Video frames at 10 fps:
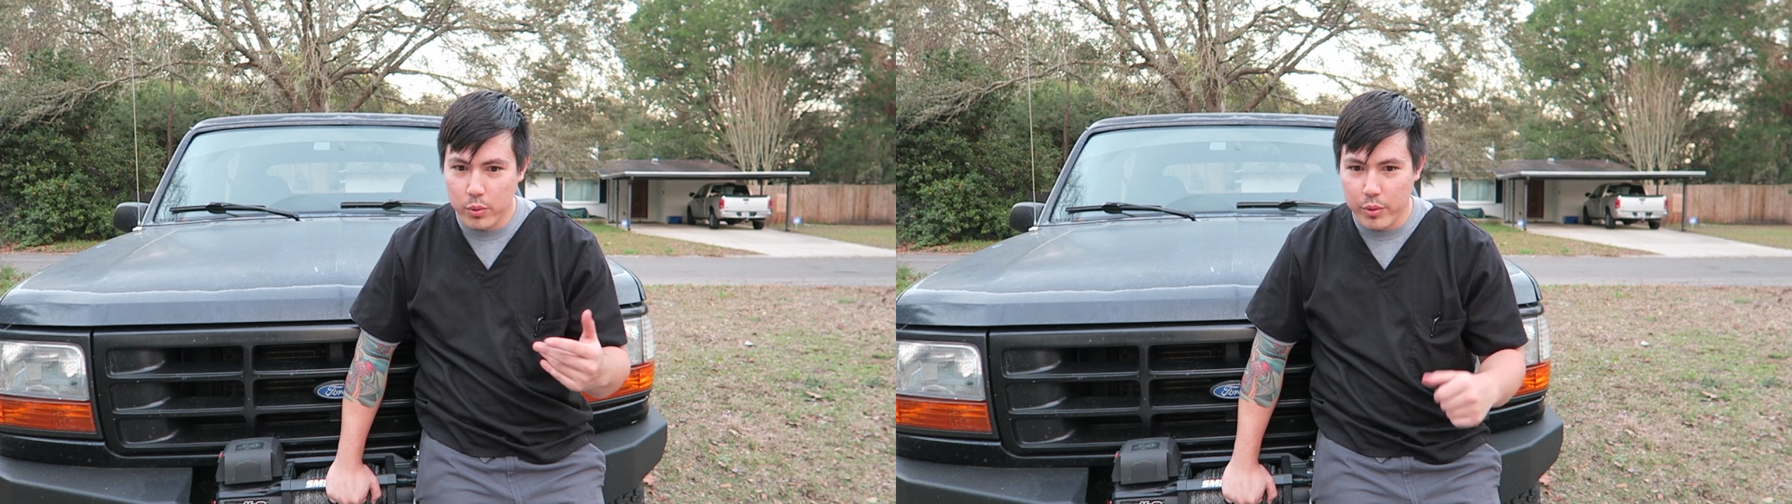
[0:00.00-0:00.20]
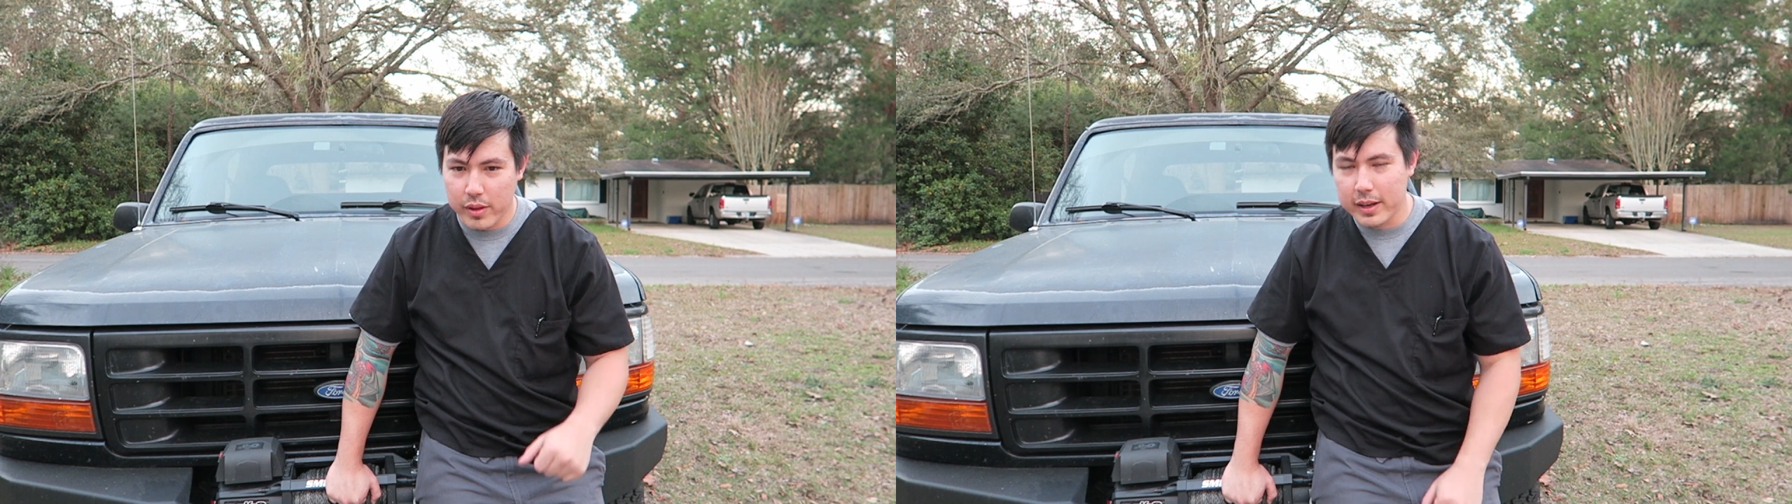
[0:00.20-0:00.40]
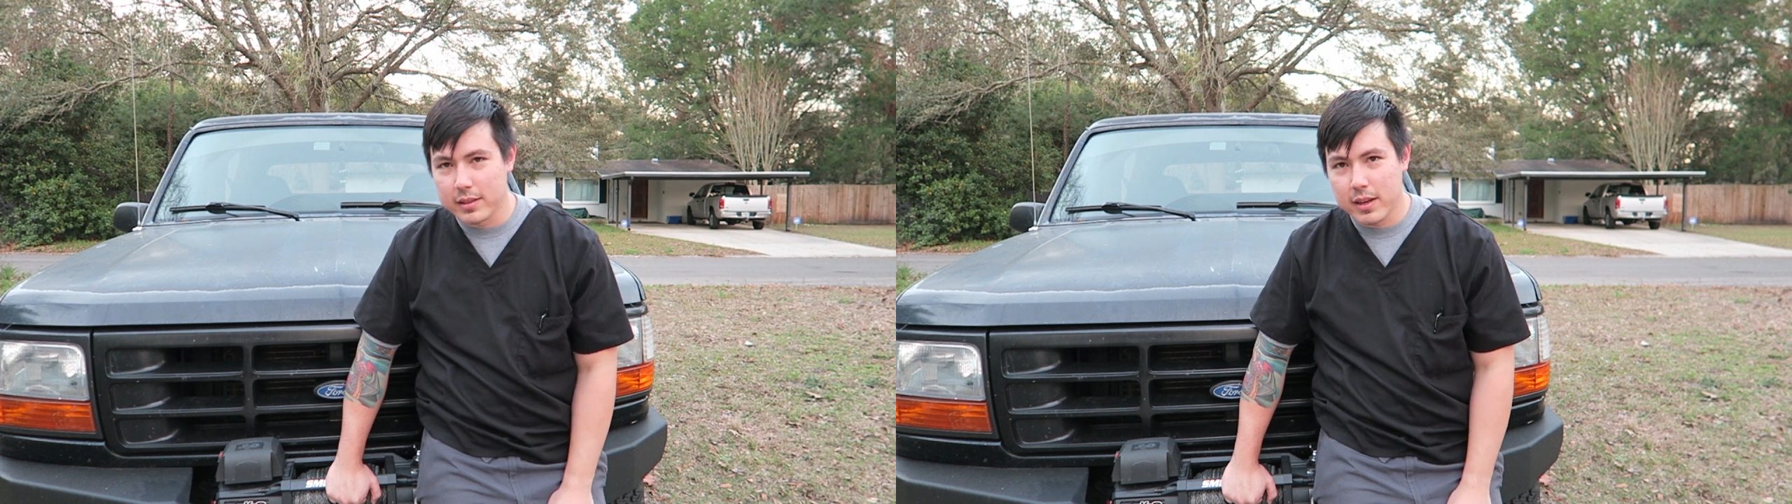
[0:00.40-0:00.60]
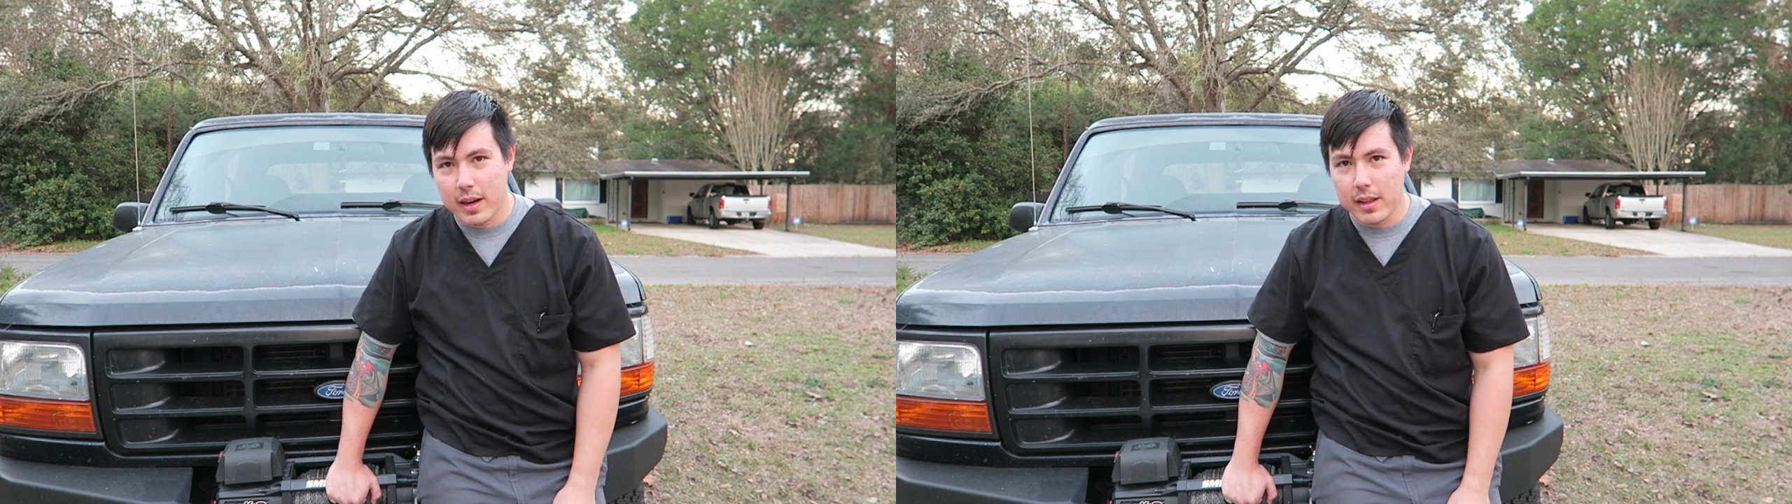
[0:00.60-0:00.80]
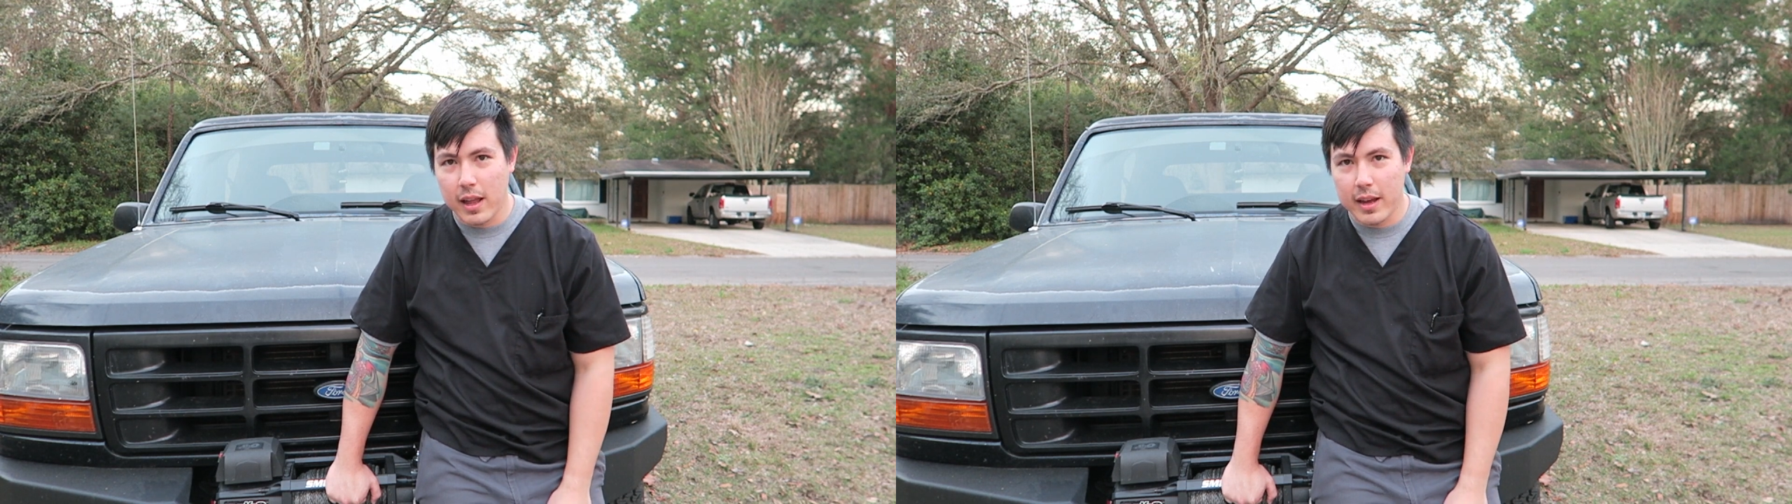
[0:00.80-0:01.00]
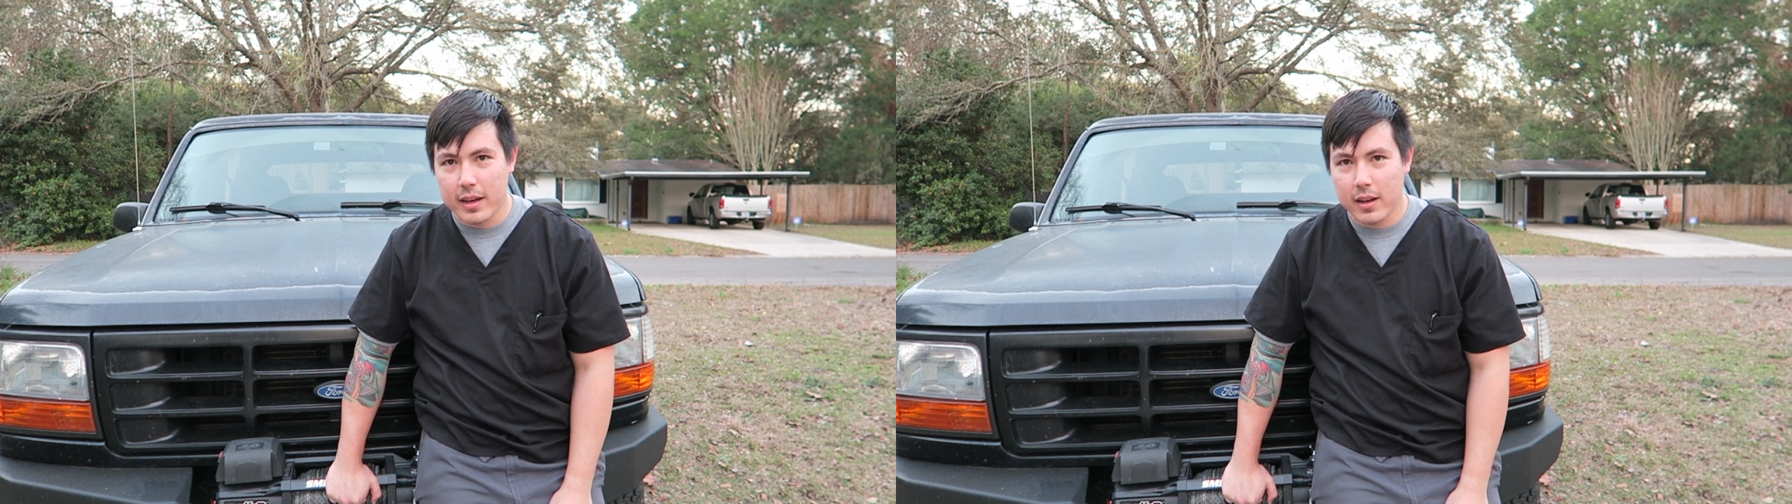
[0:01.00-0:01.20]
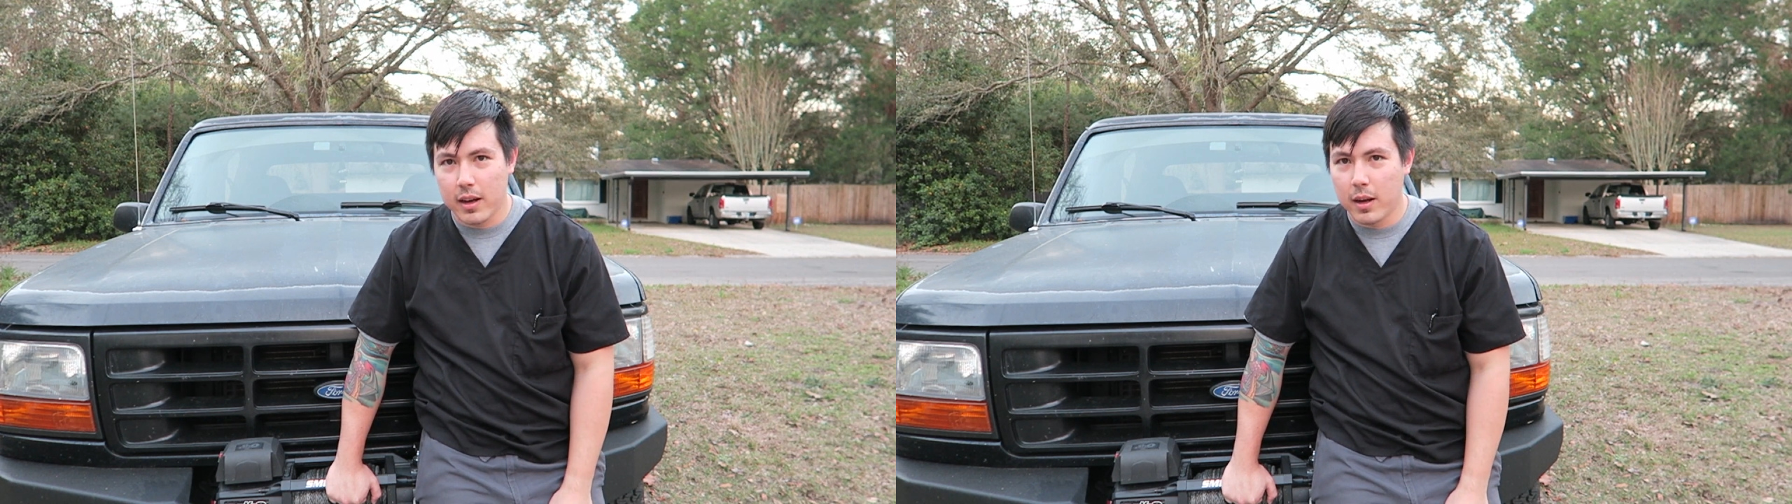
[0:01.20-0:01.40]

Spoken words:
cool things that I like.